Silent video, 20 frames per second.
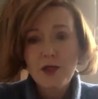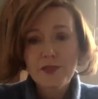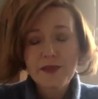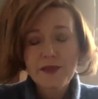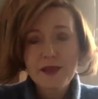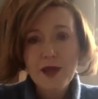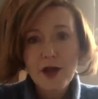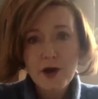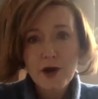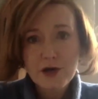
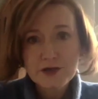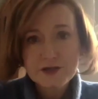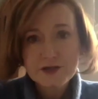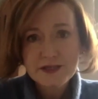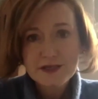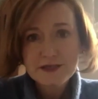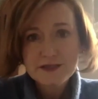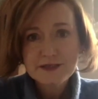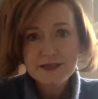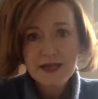the
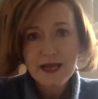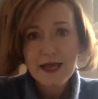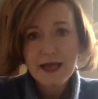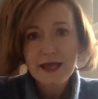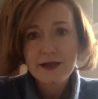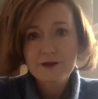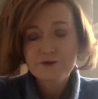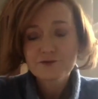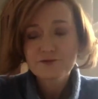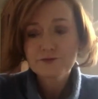artist
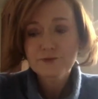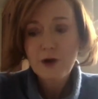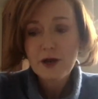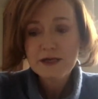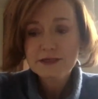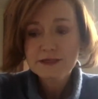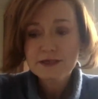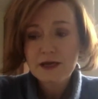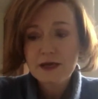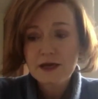and
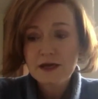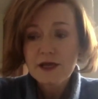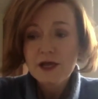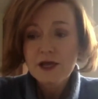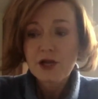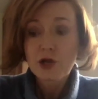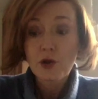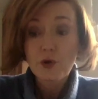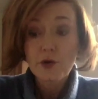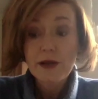writer
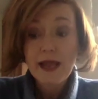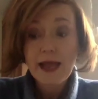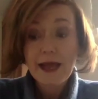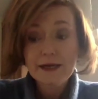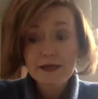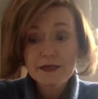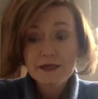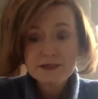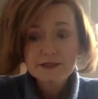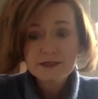Laurie
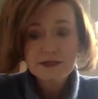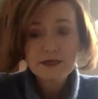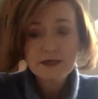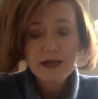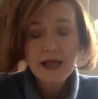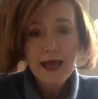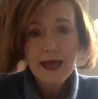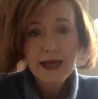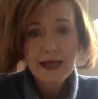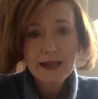
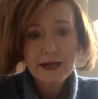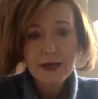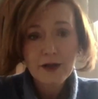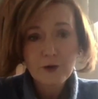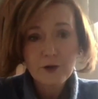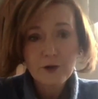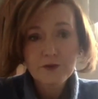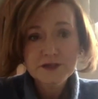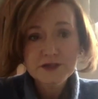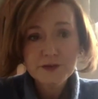Anderson, and
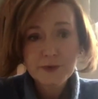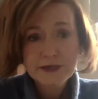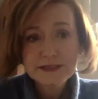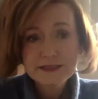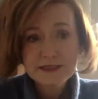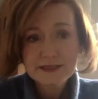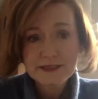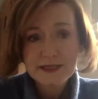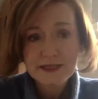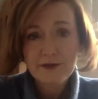on the
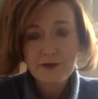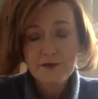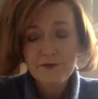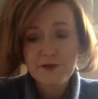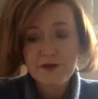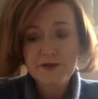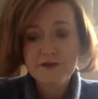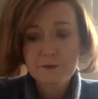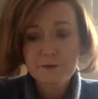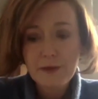26th of
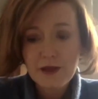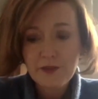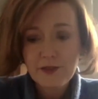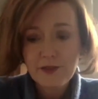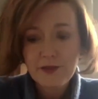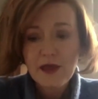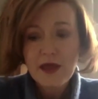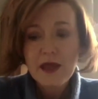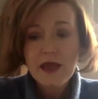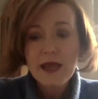this month,
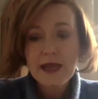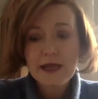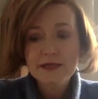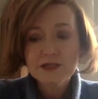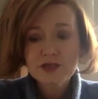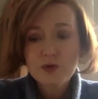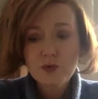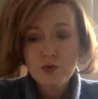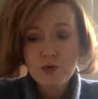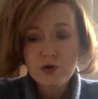a
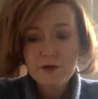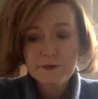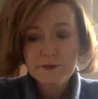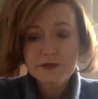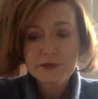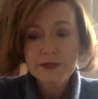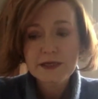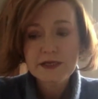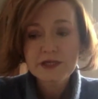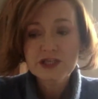talk
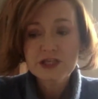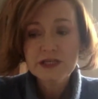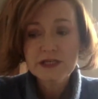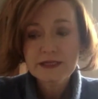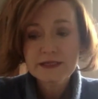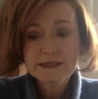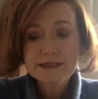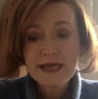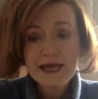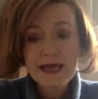between
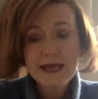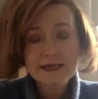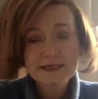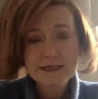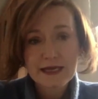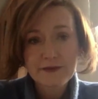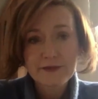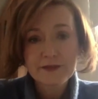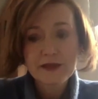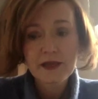Gillian Tett
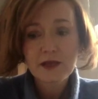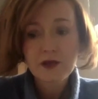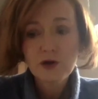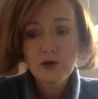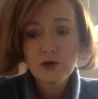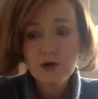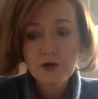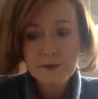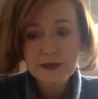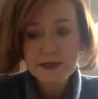and the
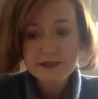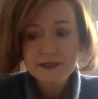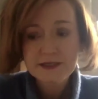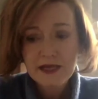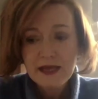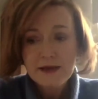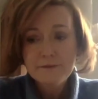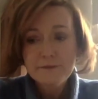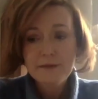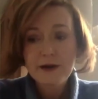economist
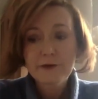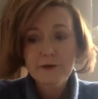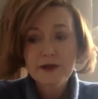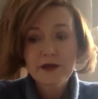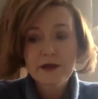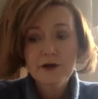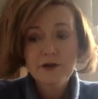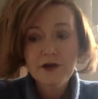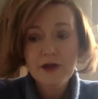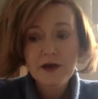
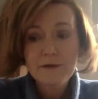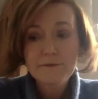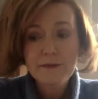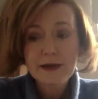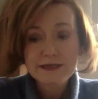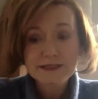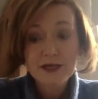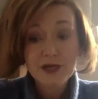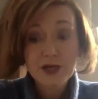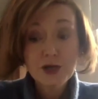Mariana
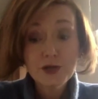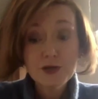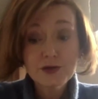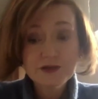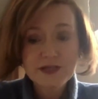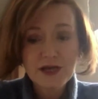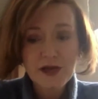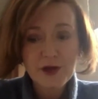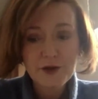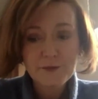
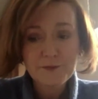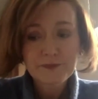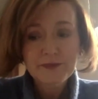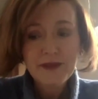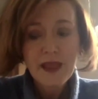Mazzacuto.